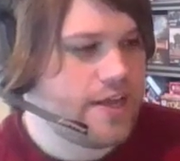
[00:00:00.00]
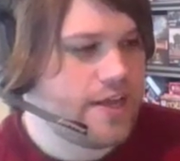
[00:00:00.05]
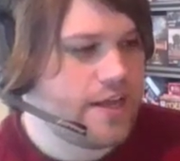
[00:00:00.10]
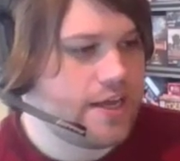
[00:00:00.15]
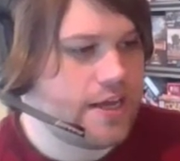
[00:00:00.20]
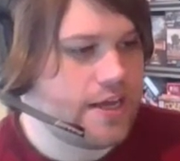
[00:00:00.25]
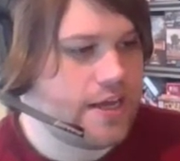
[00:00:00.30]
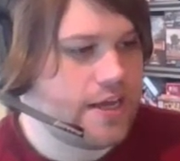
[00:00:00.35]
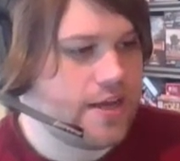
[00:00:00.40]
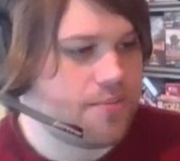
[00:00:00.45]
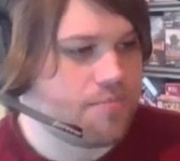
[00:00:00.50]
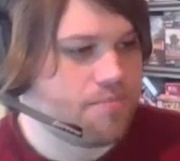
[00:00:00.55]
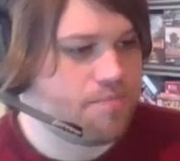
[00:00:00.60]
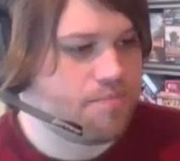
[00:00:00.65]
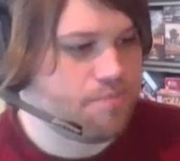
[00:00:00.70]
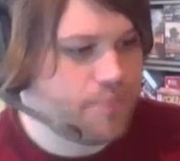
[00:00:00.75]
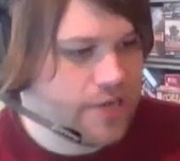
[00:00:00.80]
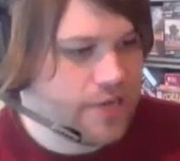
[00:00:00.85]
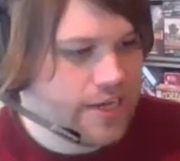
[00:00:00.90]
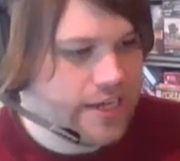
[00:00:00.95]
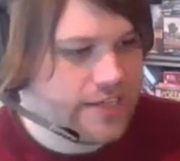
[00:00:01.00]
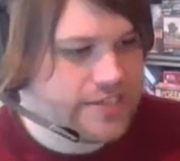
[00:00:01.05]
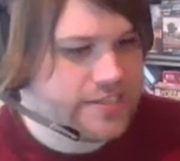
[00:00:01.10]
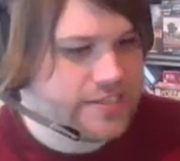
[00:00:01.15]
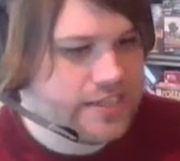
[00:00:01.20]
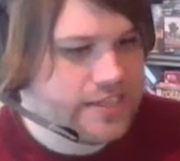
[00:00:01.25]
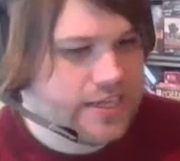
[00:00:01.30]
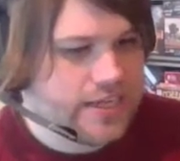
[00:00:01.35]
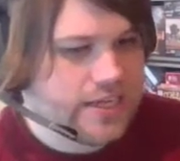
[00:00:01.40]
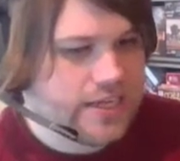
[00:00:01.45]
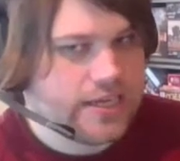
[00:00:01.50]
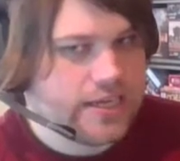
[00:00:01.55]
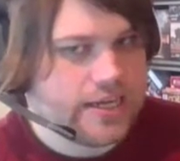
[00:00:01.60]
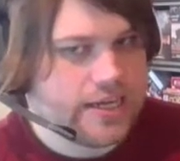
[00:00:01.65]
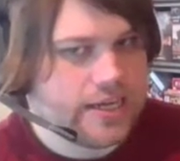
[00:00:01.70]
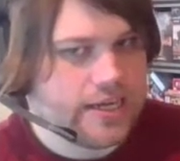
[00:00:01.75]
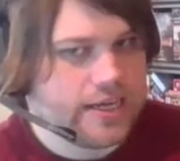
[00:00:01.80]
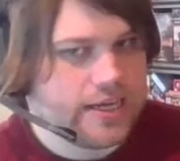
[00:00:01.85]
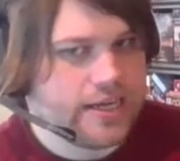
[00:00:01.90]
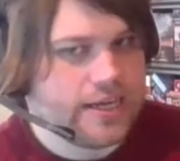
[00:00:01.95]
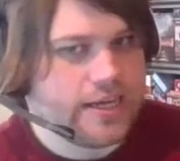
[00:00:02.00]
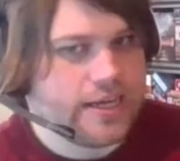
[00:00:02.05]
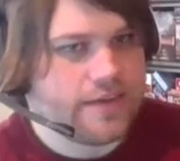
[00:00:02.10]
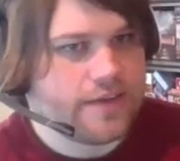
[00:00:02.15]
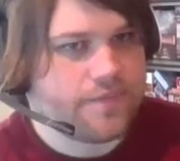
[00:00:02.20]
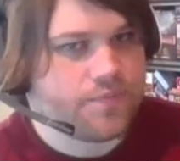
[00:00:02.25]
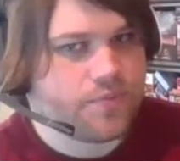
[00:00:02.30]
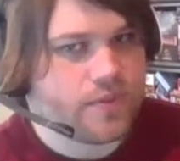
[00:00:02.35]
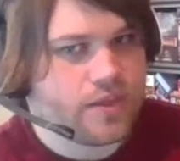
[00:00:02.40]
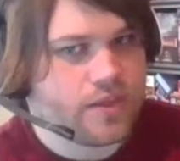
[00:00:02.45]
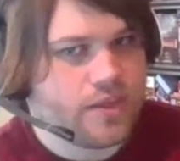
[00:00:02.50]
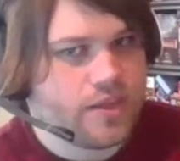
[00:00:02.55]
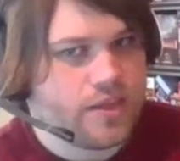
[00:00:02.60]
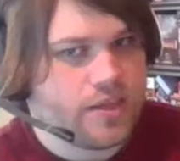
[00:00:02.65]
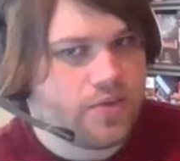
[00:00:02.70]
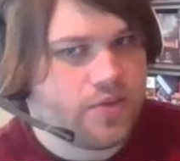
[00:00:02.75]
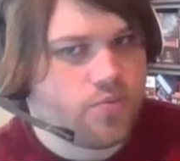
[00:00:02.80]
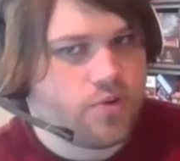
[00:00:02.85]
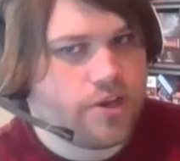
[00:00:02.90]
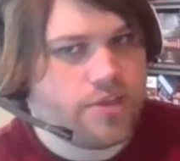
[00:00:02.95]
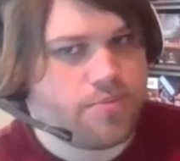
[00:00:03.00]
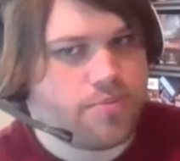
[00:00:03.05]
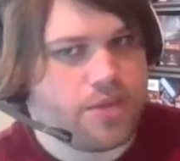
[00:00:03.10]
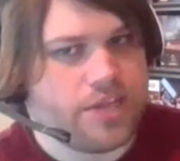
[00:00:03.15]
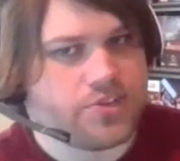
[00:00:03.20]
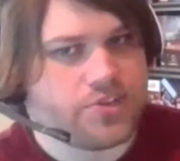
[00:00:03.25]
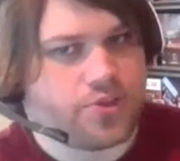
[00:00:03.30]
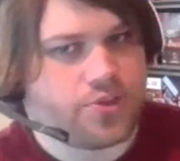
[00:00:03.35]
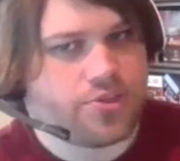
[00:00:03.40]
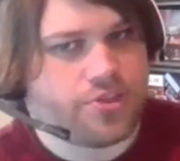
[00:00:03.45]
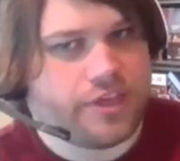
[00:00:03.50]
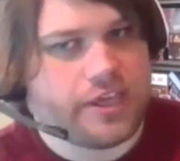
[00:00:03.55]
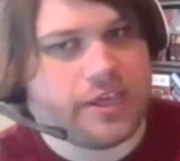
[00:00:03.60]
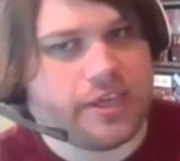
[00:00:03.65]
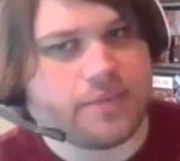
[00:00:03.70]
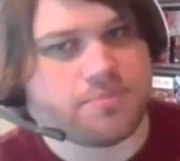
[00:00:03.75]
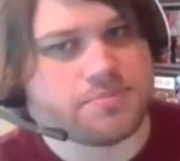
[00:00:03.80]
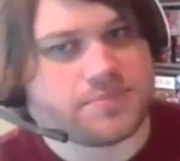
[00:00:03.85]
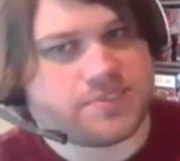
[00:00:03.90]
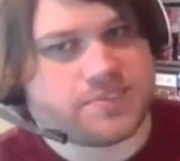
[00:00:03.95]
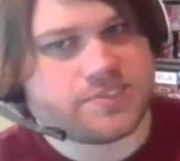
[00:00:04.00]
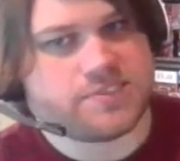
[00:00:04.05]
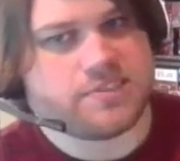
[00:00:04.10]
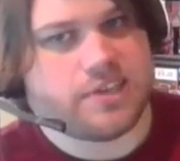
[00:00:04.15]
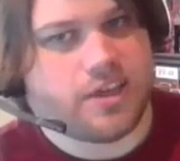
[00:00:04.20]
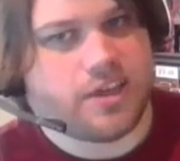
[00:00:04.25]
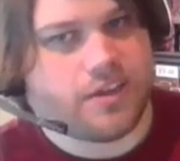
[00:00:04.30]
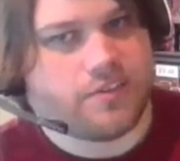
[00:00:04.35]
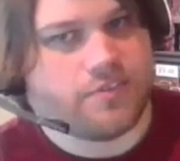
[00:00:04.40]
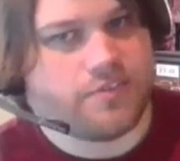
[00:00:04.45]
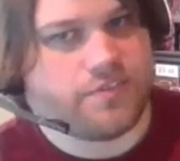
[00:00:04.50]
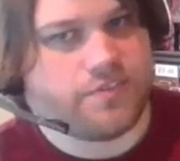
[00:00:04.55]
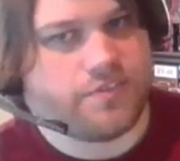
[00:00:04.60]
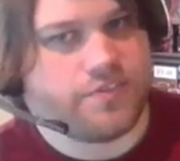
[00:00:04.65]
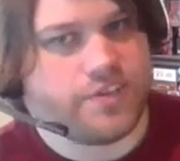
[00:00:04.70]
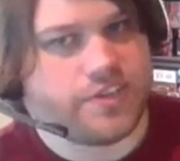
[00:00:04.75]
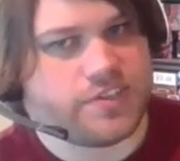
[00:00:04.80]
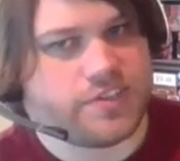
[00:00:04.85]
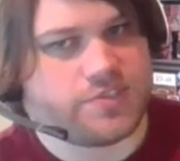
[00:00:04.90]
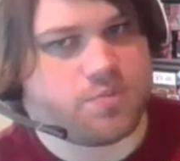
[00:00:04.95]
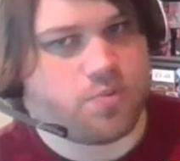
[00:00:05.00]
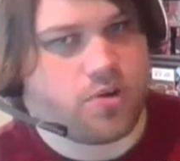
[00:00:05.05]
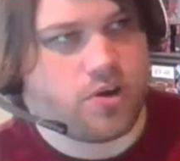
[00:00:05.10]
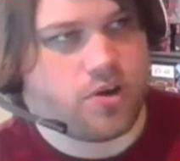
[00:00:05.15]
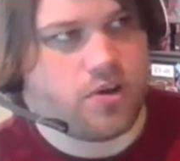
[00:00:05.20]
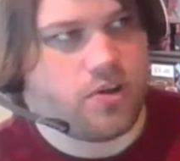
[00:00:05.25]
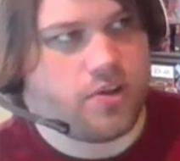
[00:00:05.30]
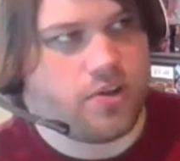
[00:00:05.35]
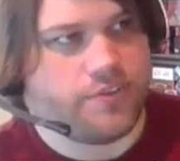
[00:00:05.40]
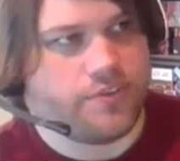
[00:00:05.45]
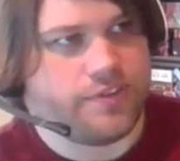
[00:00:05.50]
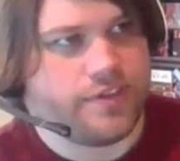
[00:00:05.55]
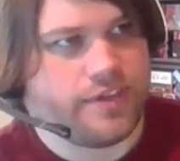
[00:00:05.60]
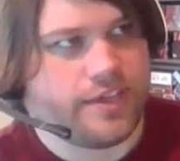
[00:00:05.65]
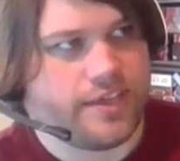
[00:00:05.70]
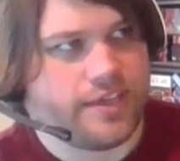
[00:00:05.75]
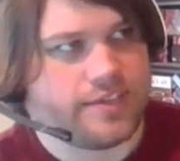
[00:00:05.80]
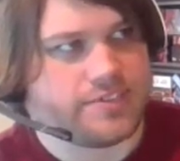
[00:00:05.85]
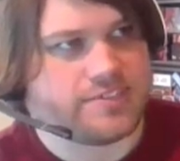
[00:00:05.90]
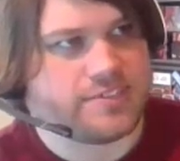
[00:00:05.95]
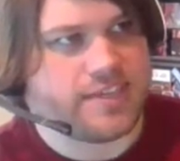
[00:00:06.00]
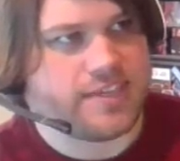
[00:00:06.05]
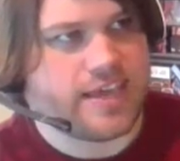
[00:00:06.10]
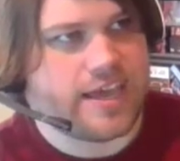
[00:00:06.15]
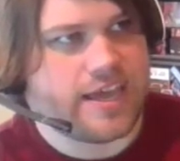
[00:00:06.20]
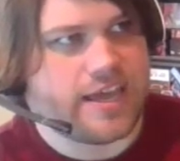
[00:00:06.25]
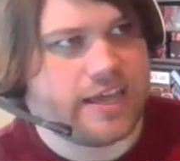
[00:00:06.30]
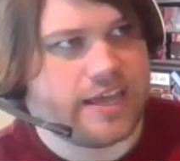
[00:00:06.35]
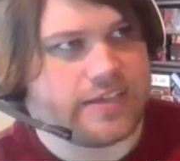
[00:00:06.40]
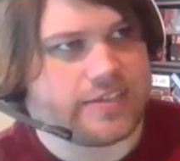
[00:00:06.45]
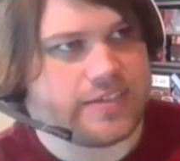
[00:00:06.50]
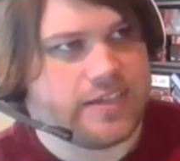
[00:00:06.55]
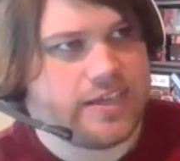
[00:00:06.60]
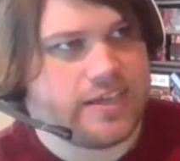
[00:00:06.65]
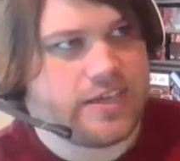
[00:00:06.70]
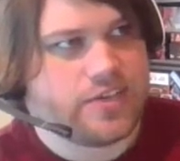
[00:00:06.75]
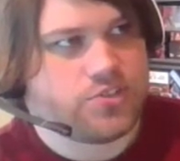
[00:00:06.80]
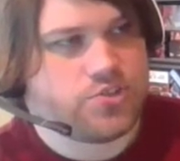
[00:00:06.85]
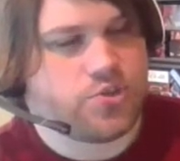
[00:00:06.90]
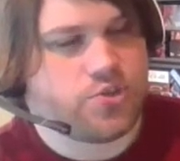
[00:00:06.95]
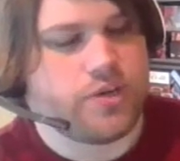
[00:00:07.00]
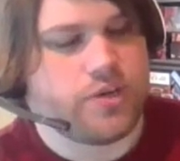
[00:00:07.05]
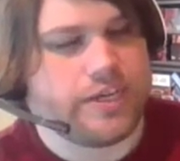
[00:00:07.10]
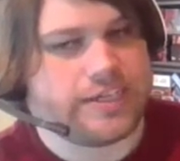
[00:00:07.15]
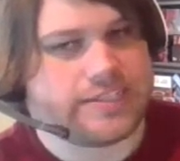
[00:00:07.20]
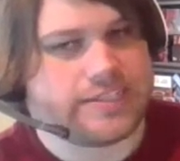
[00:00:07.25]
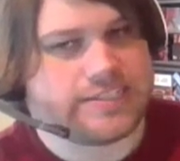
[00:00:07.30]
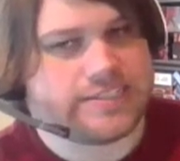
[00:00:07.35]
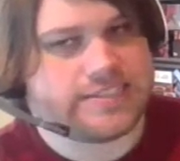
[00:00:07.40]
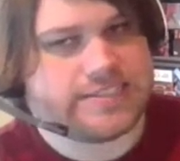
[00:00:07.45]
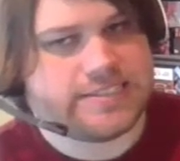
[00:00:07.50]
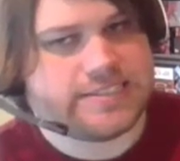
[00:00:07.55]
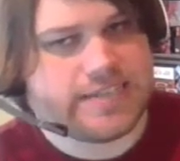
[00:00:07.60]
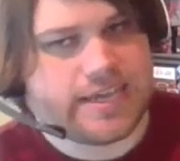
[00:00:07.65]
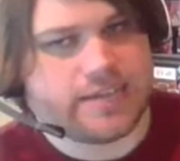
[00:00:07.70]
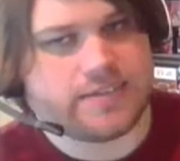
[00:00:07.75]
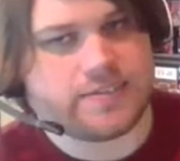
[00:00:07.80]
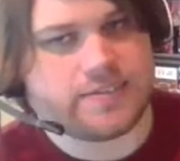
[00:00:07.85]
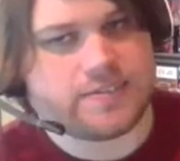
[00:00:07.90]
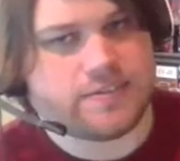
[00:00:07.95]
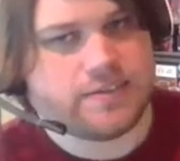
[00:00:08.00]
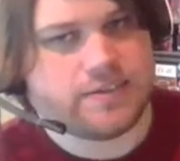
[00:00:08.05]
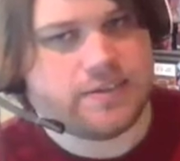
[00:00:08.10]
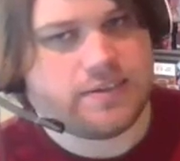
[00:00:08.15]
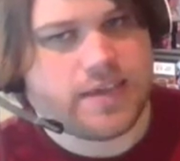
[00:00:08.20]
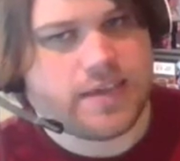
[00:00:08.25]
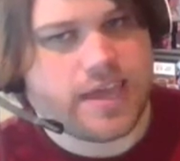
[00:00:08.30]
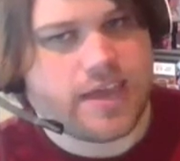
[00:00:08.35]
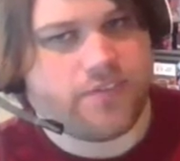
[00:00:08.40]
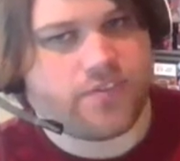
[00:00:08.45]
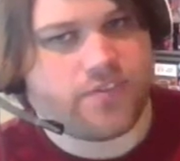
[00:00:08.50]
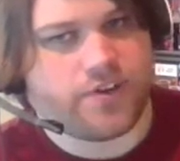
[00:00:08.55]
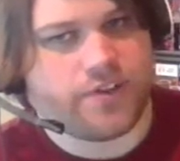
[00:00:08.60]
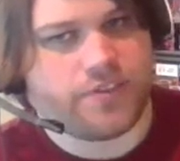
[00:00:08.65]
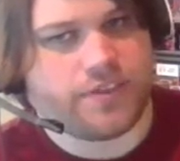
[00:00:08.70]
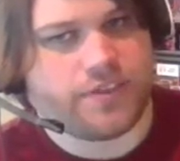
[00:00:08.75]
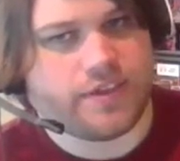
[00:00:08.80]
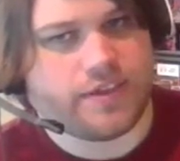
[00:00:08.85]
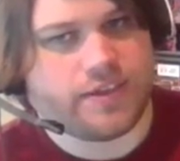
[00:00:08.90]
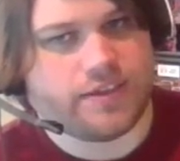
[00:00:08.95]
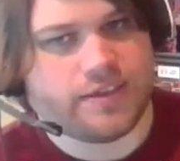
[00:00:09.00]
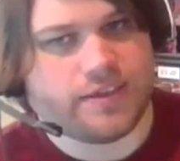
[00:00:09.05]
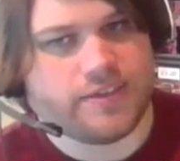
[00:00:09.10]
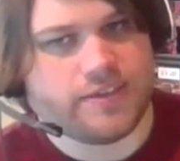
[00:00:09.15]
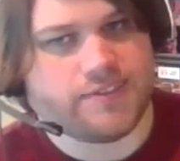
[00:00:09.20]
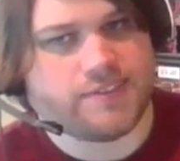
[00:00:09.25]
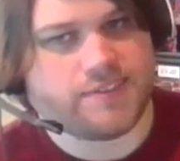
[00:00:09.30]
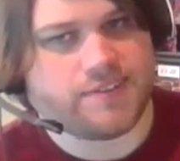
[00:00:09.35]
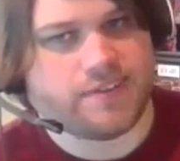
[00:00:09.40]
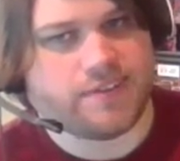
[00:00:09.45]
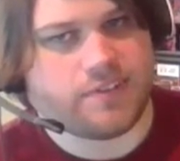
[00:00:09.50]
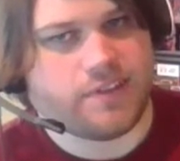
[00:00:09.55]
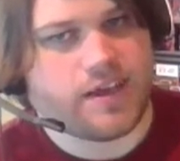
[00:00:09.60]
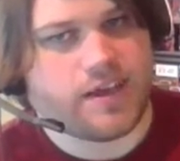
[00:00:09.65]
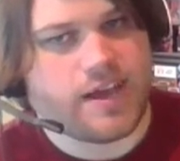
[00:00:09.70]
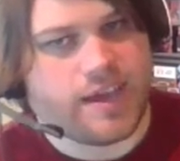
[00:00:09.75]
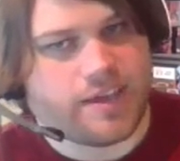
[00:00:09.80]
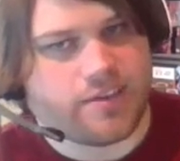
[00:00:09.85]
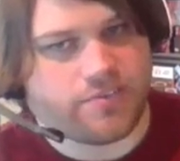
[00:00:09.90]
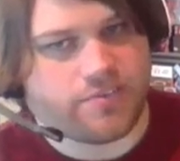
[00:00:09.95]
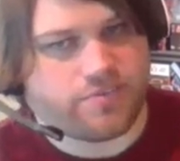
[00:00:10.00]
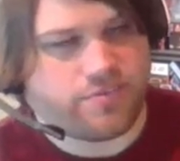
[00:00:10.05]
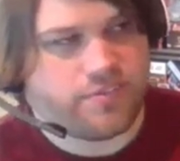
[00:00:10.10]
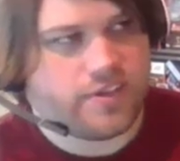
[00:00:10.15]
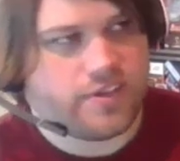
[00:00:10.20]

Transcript: But one of the major themes of this world is that, to an extent, everything is alive.